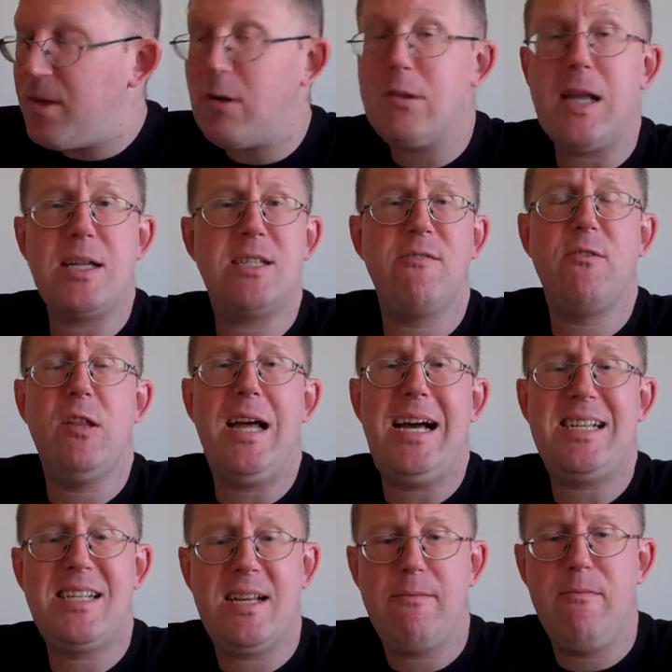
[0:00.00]
There are lots of
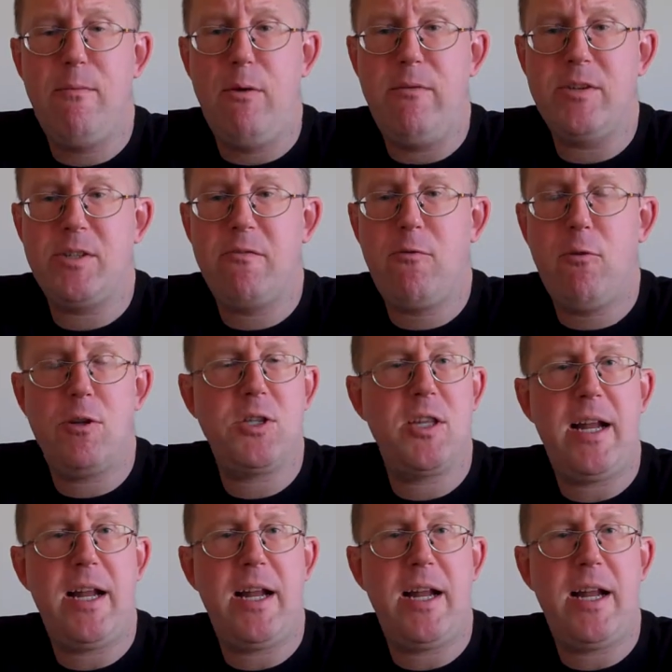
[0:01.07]
classic movies, of course,